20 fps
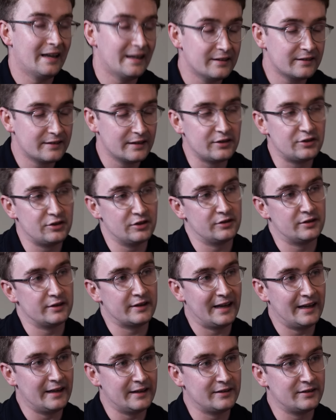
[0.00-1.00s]
Is this just a
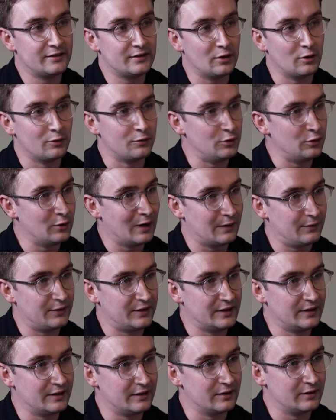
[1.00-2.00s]
case of you
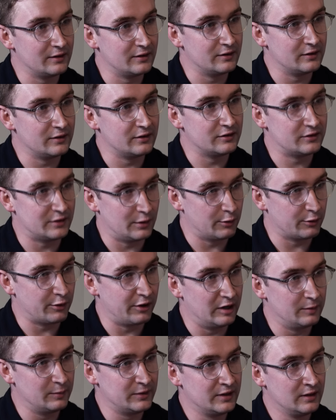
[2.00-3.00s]
having sour
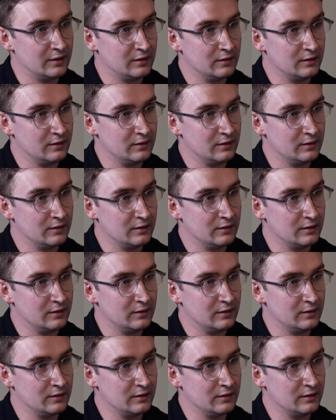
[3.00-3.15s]
grapes?